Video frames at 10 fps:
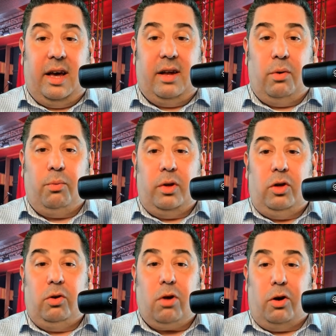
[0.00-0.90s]
And when
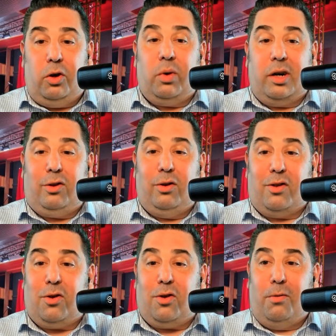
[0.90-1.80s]
you grow, you want to do
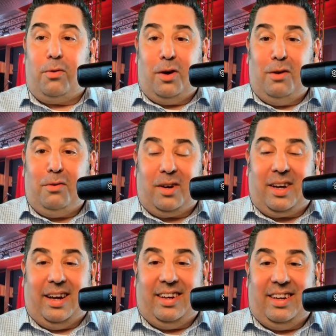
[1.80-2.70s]
this over and over
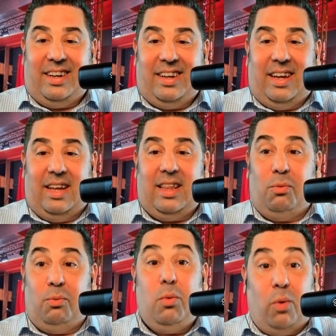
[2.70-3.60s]
again. And
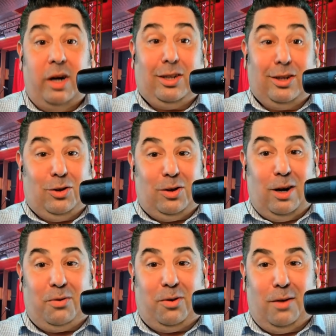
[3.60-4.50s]
then we want you to do it
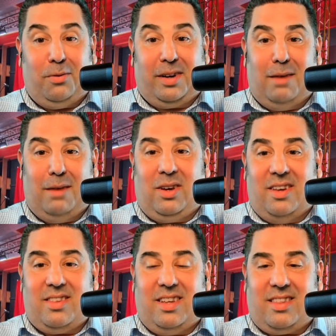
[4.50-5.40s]
over and over again
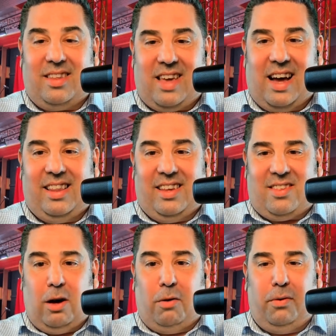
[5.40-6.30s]
because it's kind of this
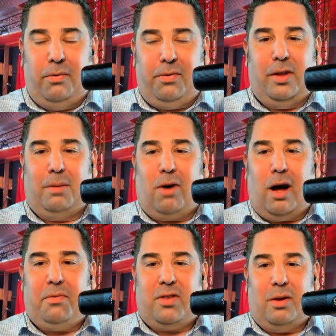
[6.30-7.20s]
self-fulfilling
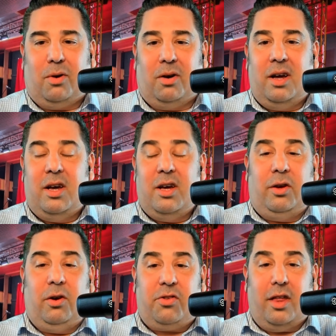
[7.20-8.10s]
prophecy where
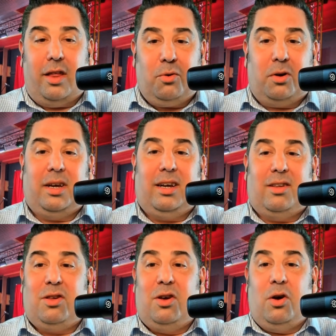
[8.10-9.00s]
you're selling more
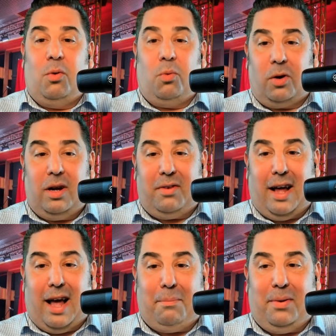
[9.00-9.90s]
tickets, we're even
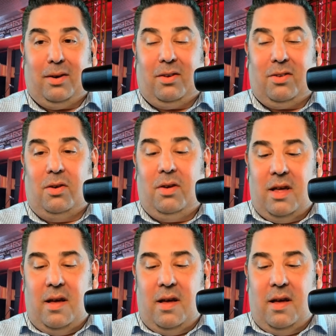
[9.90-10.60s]
happier. So